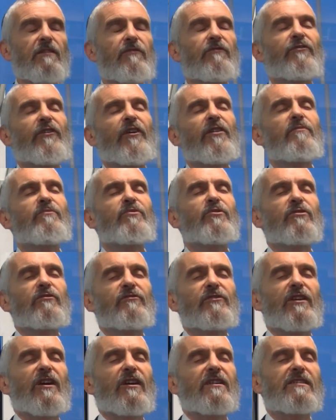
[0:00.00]
Very
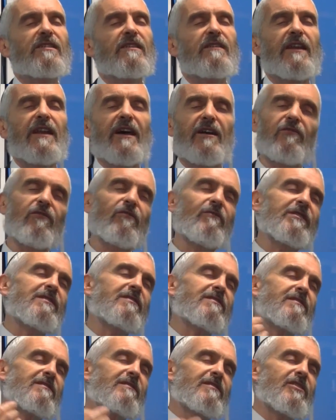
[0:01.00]
beautiful answer that I
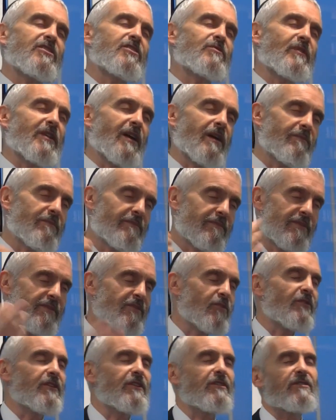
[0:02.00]
always teach when I'm
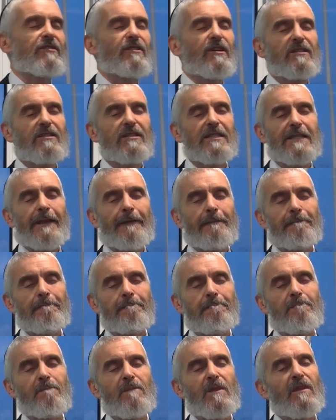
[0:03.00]
talking to doctors.
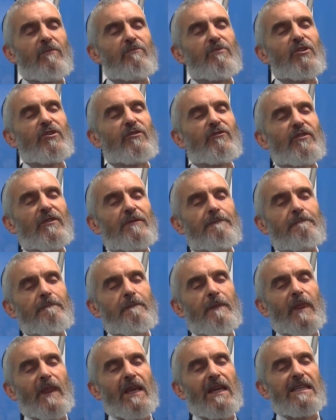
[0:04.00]
Beautiful.
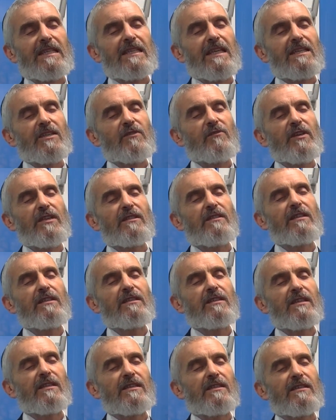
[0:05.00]
He says the reason
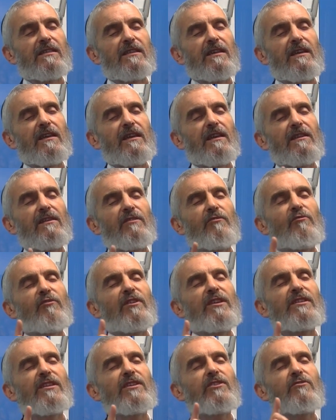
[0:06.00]
is this. The
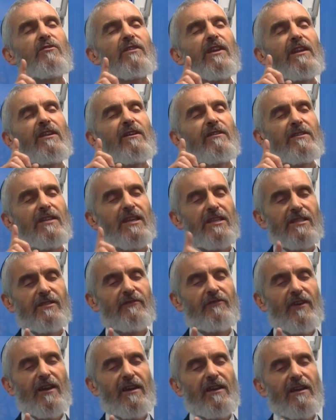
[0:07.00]
reason you cannot
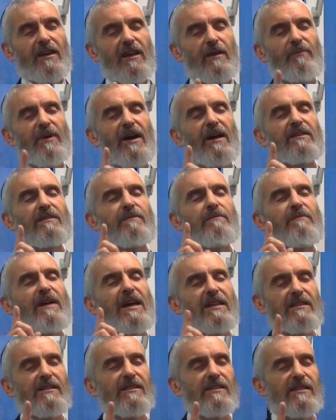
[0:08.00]
testify about
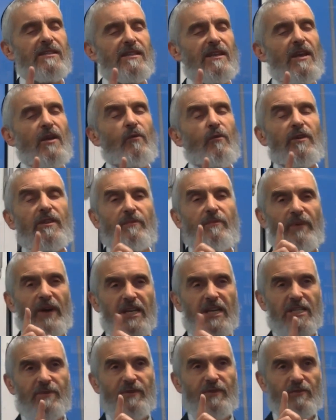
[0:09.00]
matters where the
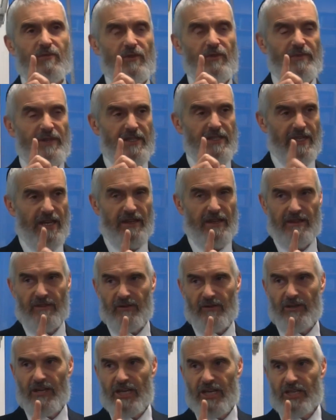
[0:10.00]
punishment will be death
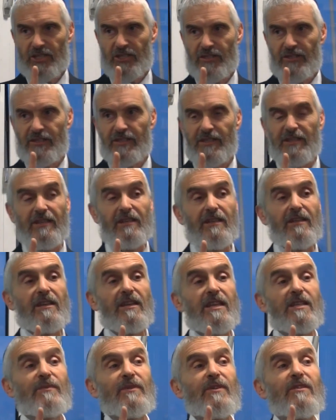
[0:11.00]
or lashes
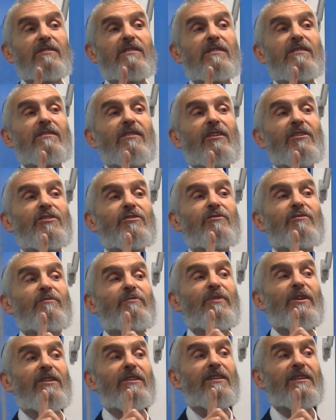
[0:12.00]
is because it's not your
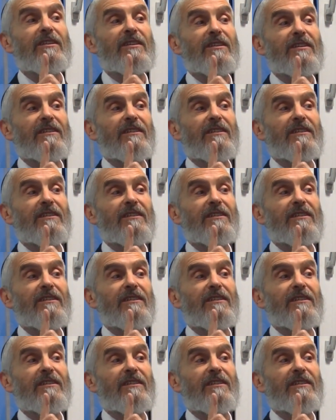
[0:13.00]
body.